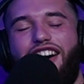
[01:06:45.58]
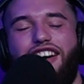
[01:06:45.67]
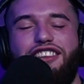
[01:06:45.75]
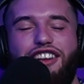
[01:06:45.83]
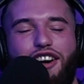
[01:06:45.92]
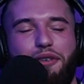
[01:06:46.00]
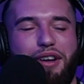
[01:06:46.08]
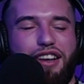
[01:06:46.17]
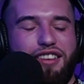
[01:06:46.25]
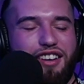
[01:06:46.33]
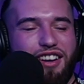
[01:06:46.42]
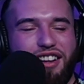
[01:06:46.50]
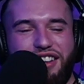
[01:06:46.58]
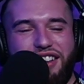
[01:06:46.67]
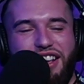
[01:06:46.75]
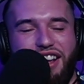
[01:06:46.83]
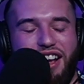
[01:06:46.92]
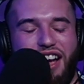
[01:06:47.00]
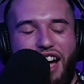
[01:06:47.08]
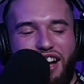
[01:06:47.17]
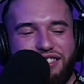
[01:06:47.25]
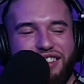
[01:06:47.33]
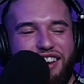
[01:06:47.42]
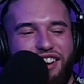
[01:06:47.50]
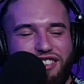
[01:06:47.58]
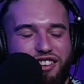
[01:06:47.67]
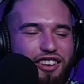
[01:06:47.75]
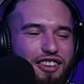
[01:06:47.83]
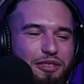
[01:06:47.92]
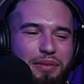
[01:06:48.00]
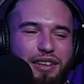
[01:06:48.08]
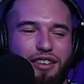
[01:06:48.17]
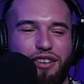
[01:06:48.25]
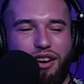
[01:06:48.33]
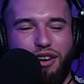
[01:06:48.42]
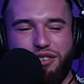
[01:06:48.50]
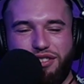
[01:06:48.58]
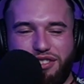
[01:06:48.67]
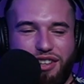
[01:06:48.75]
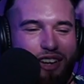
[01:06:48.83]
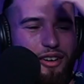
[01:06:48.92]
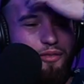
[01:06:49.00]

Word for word: Oh uh, no, man! Uh, I'll stay on Earth being a ghost